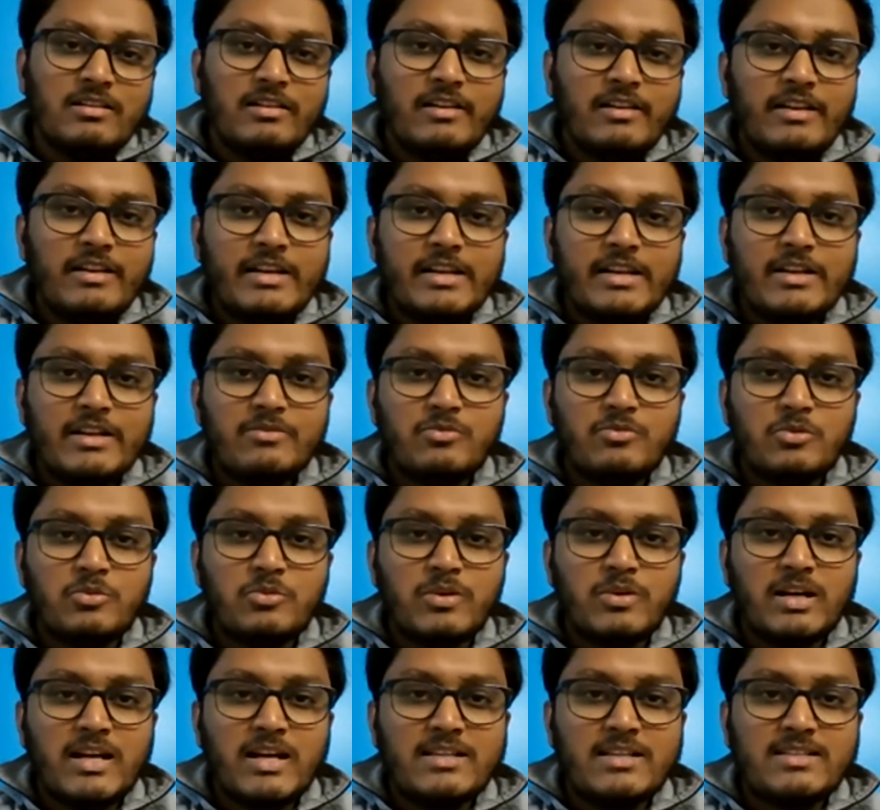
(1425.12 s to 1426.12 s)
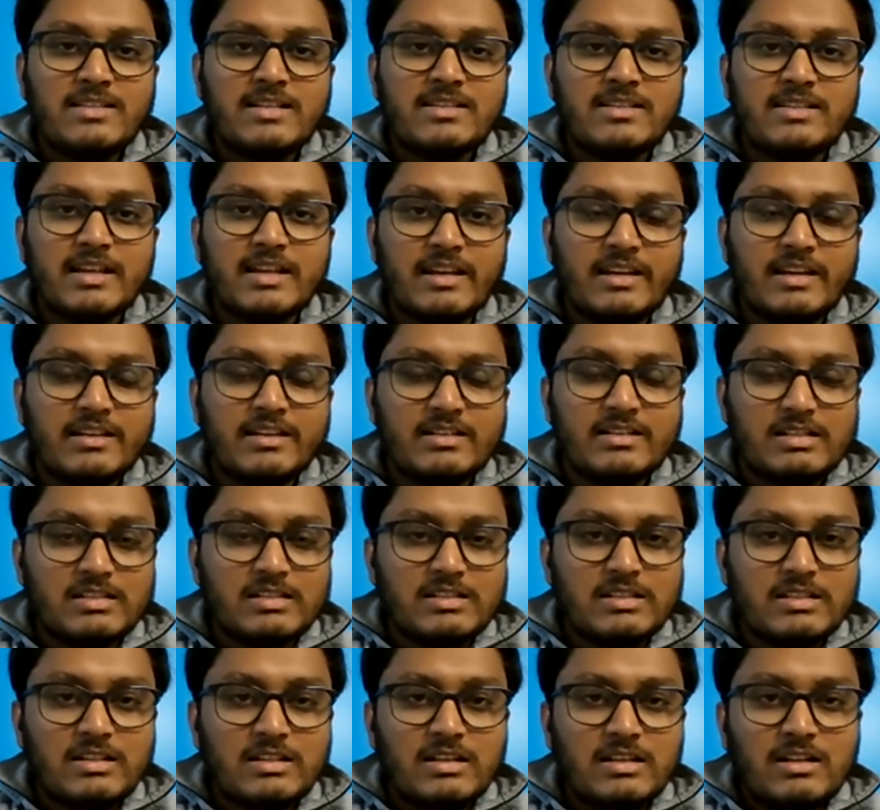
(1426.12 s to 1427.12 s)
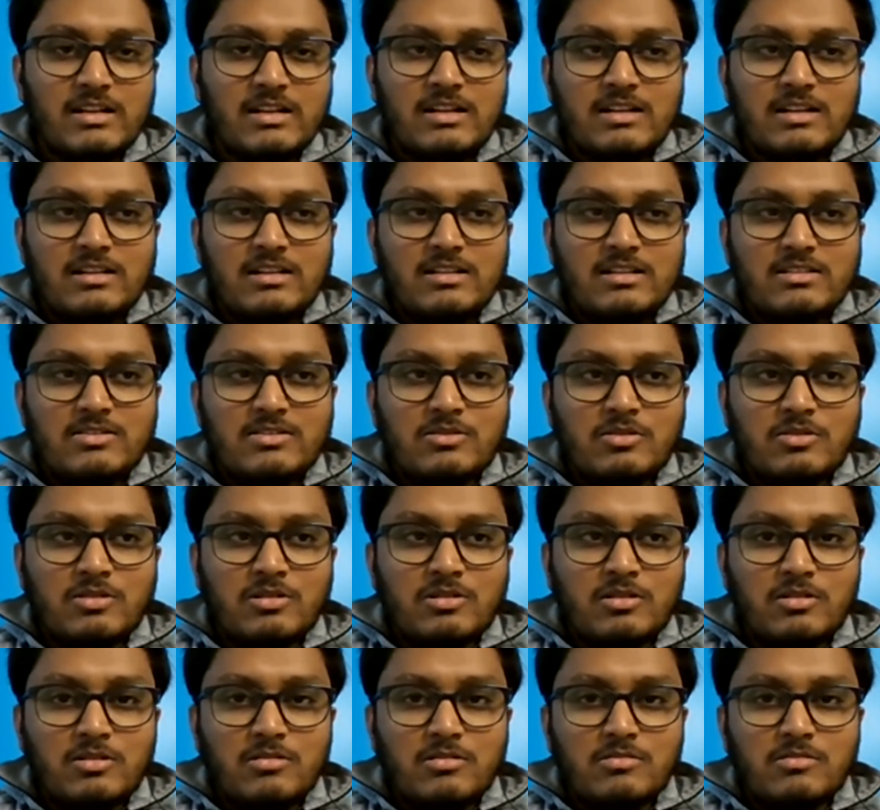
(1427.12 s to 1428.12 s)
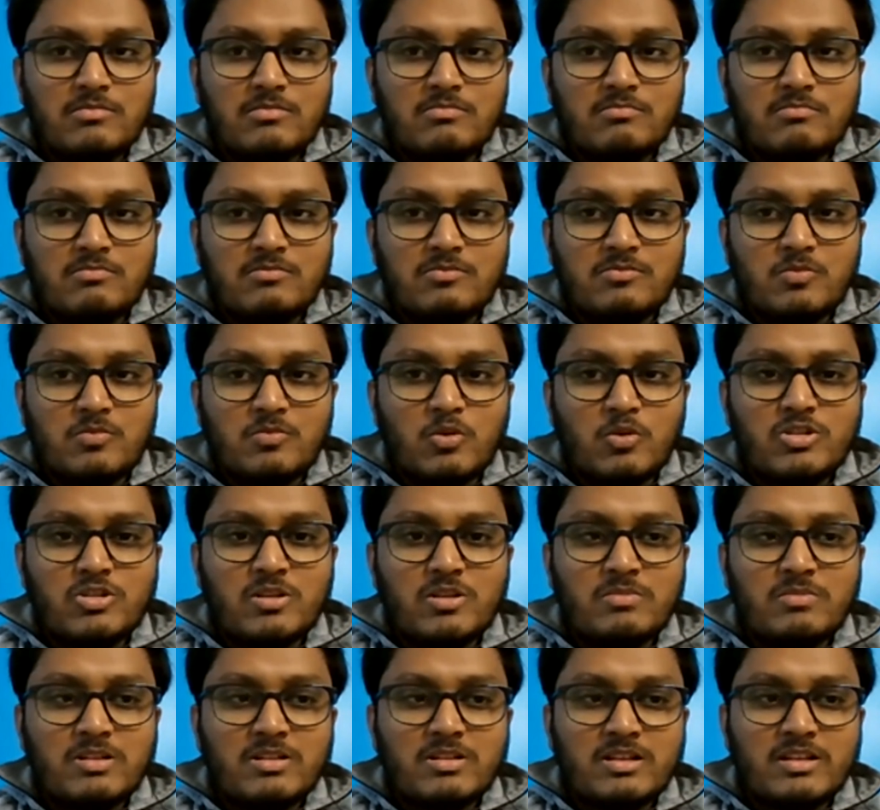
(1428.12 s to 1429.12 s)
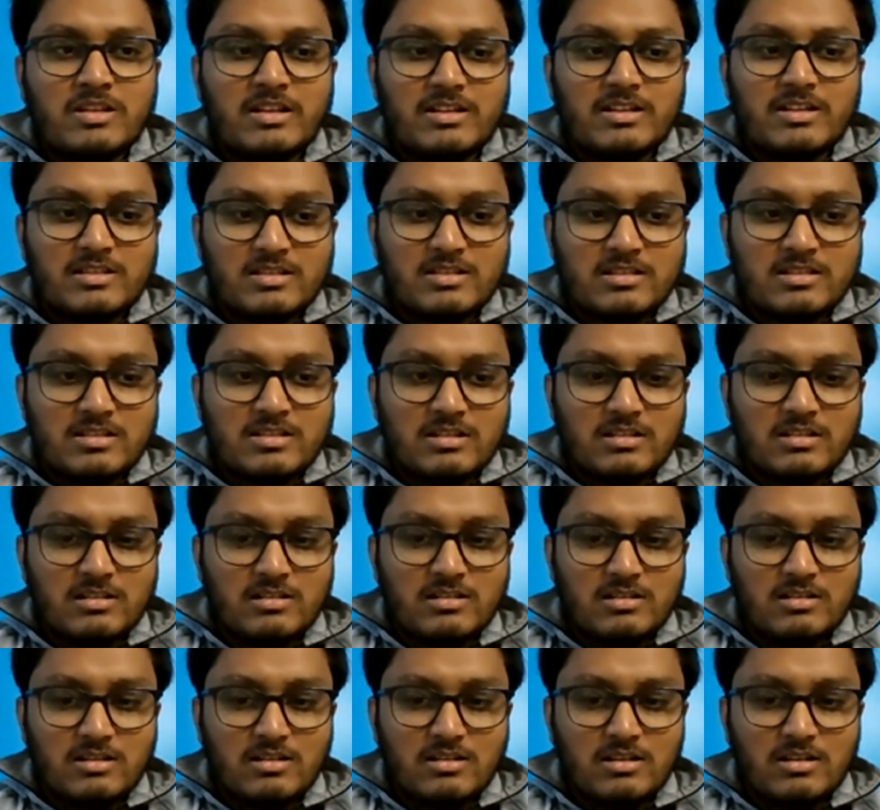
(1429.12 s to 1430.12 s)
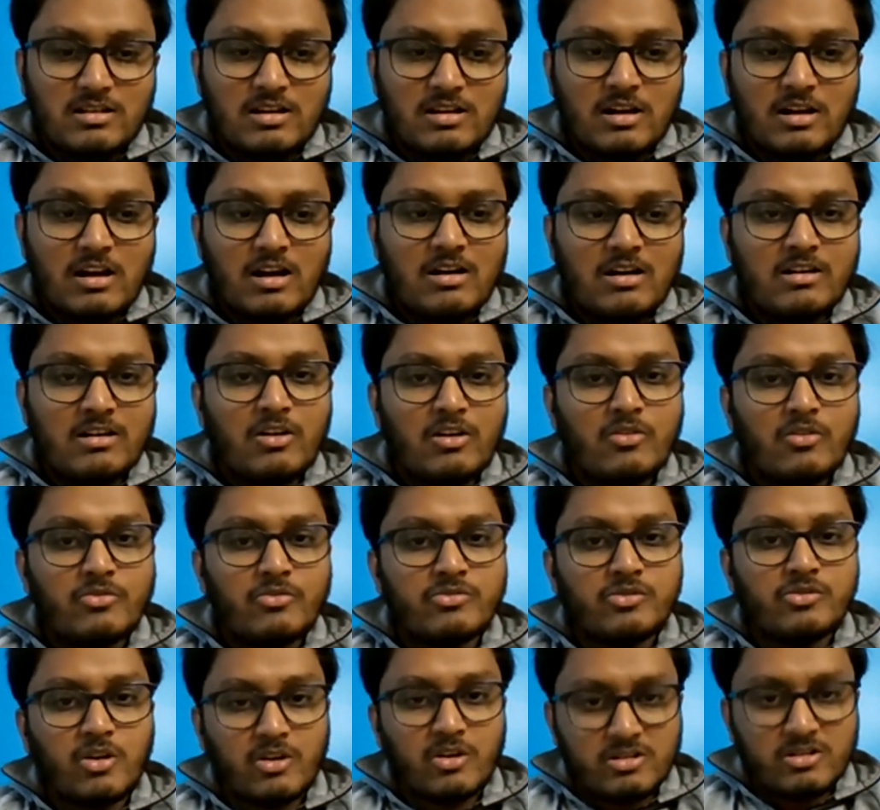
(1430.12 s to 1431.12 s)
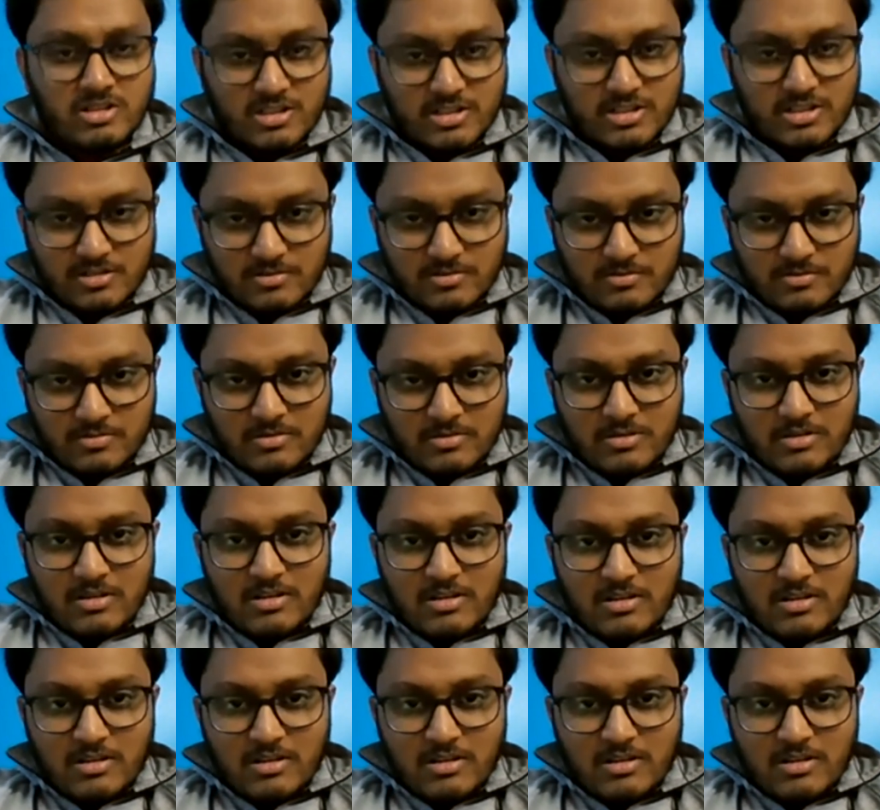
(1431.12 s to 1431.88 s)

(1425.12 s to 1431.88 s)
uh, in indian football as i said so most of the things uh, are now forgotten